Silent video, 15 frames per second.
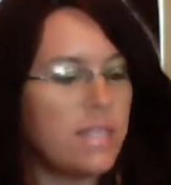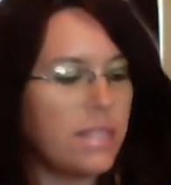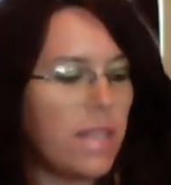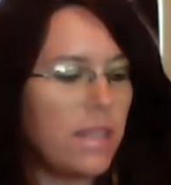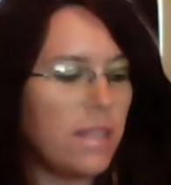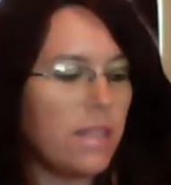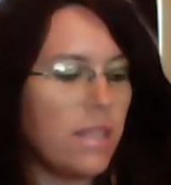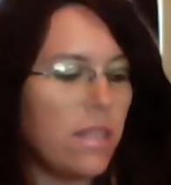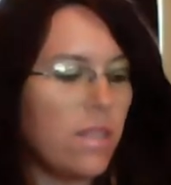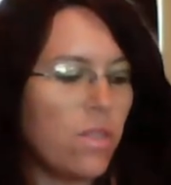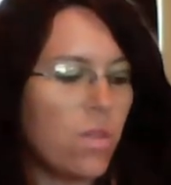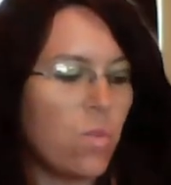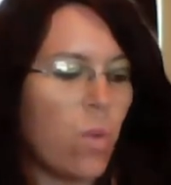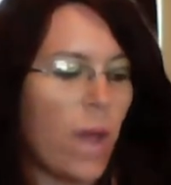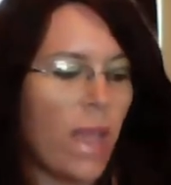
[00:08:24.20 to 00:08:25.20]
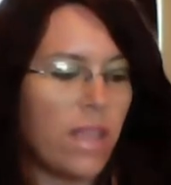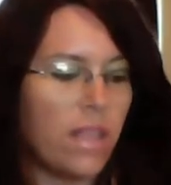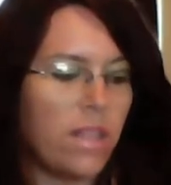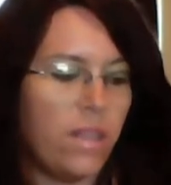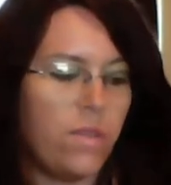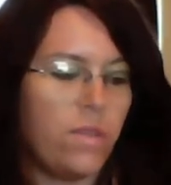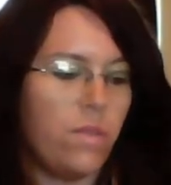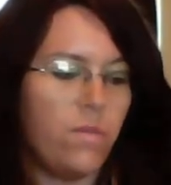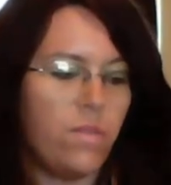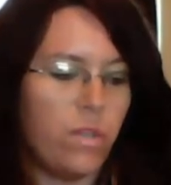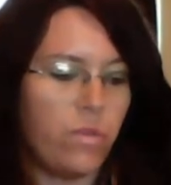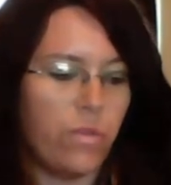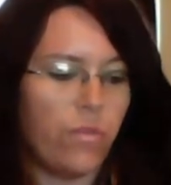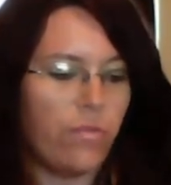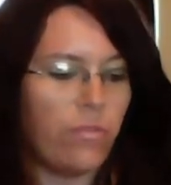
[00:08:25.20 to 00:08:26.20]
Suddenly, the white cliffs of
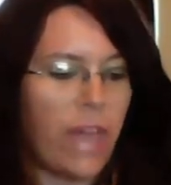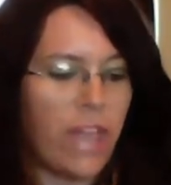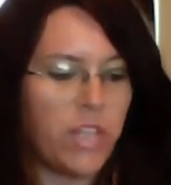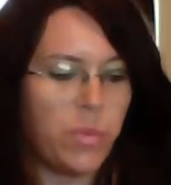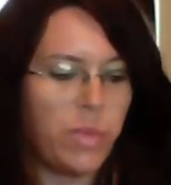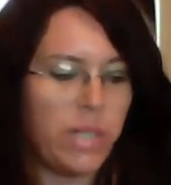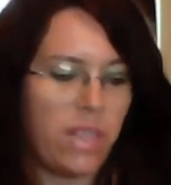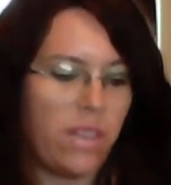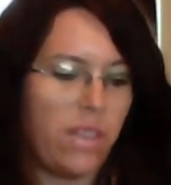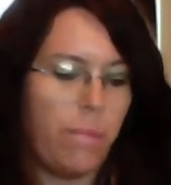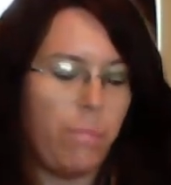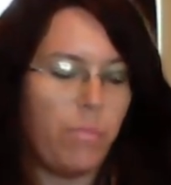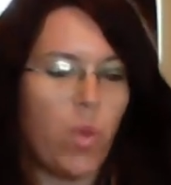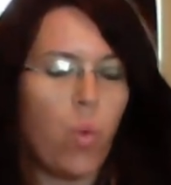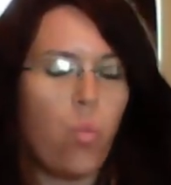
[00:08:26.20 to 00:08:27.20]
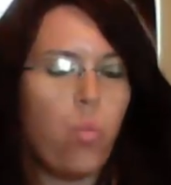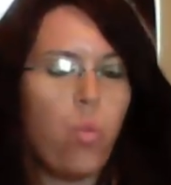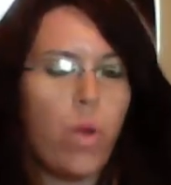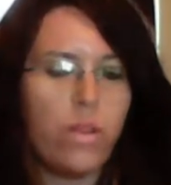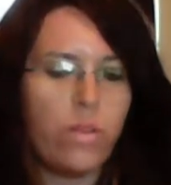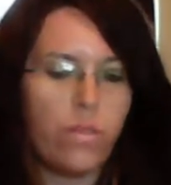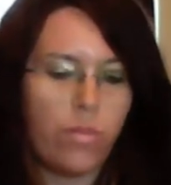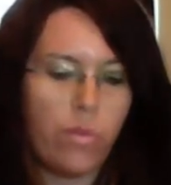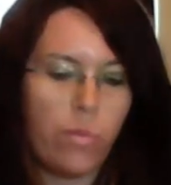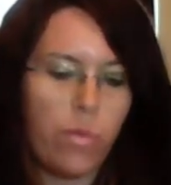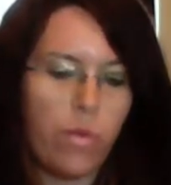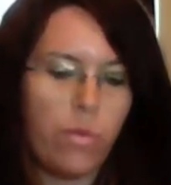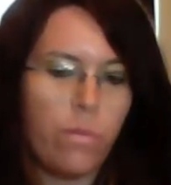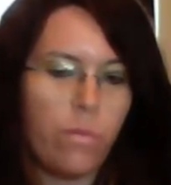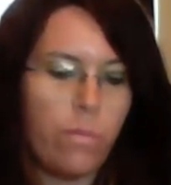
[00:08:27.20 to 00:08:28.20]
Dover flash beneath him, a wonderful
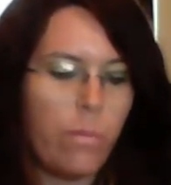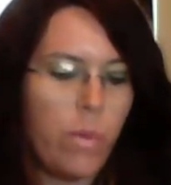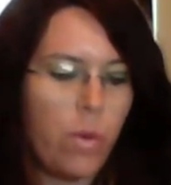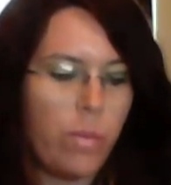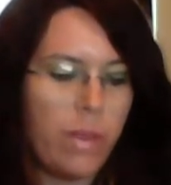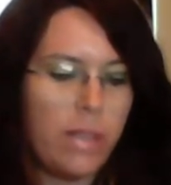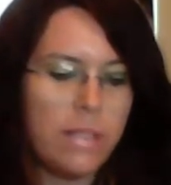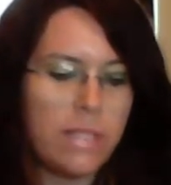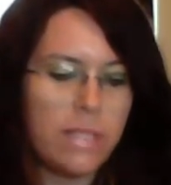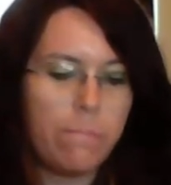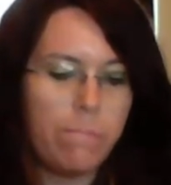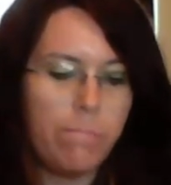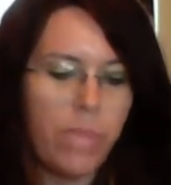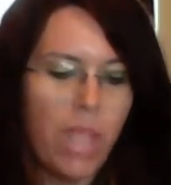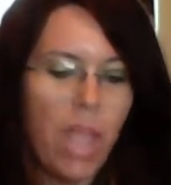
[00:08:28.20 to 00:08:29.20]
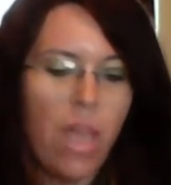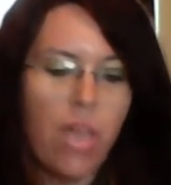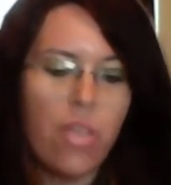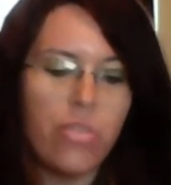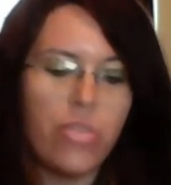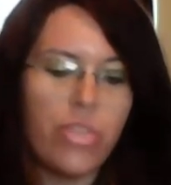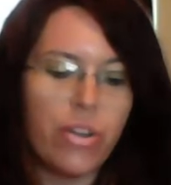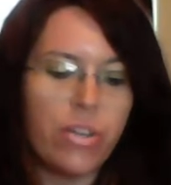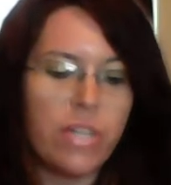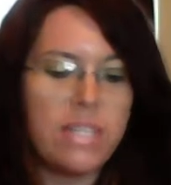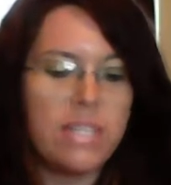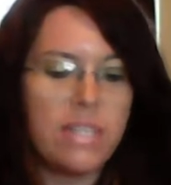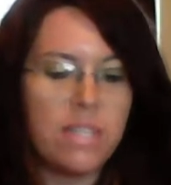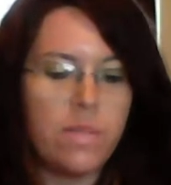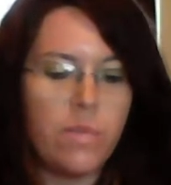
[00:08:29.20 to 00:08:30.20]
moment. 36
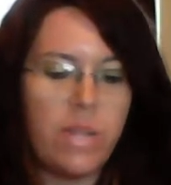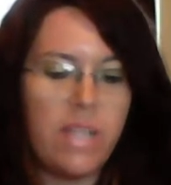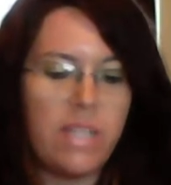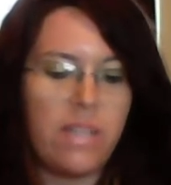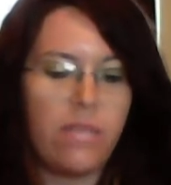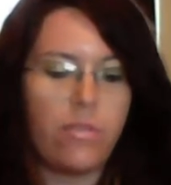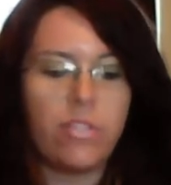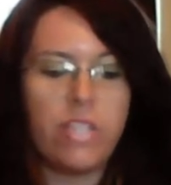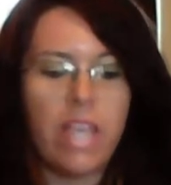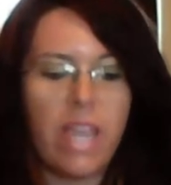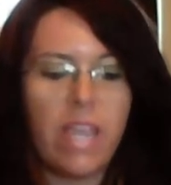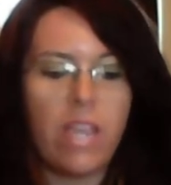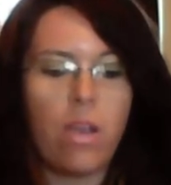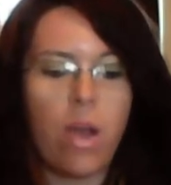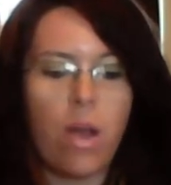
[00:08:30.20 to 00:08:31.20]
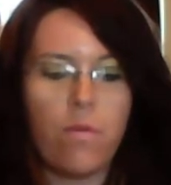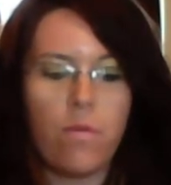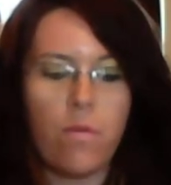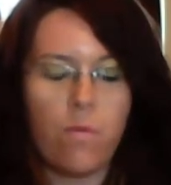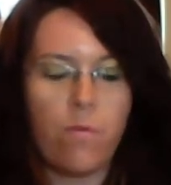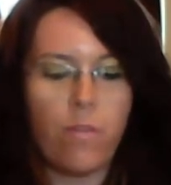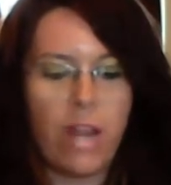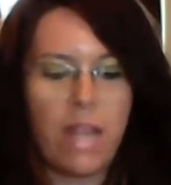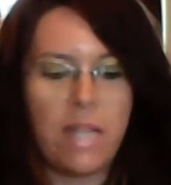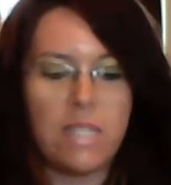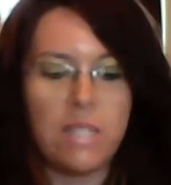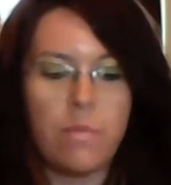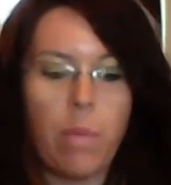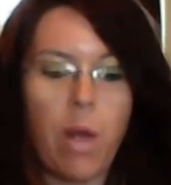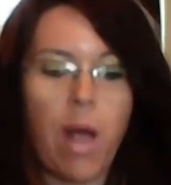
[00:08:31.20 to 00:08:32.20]
minutes after taking off from
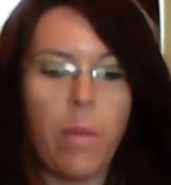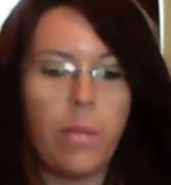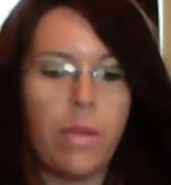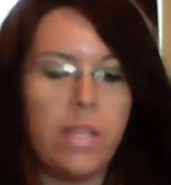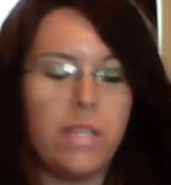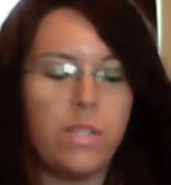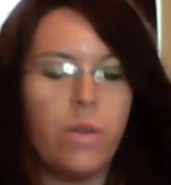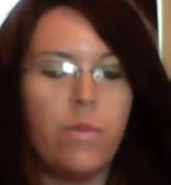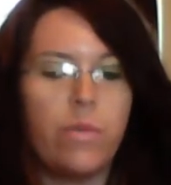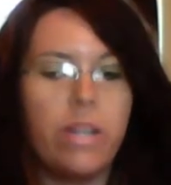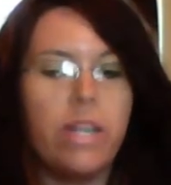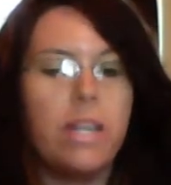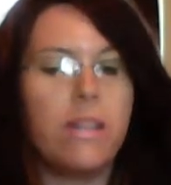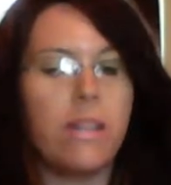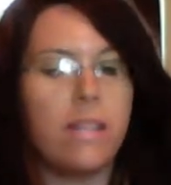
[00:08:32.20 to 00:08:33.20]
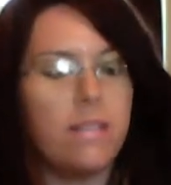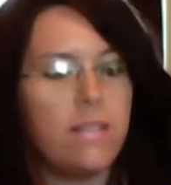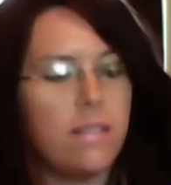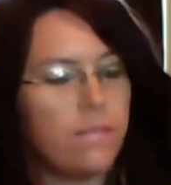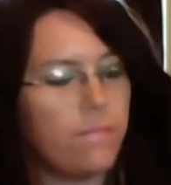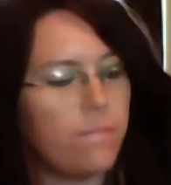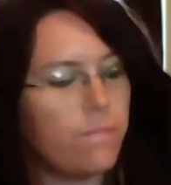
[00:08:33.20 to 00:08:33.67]
France, Papa is over England.